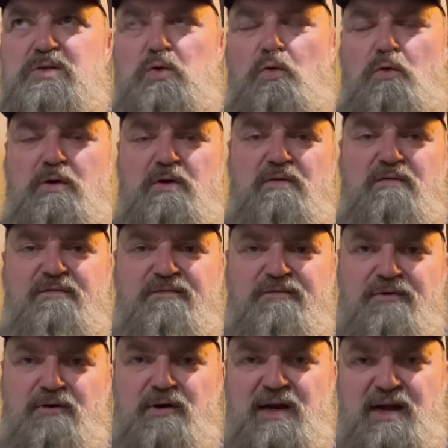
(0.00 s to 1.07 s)
sort of
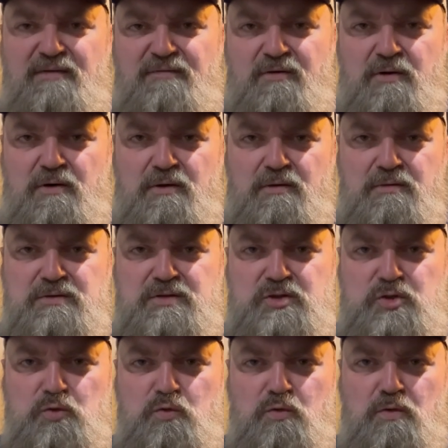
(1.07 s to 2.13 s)
forever
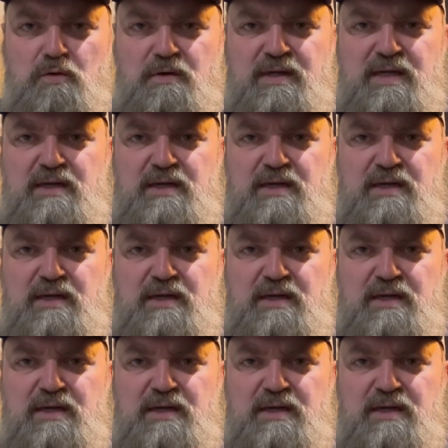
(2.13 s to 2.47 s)
tour.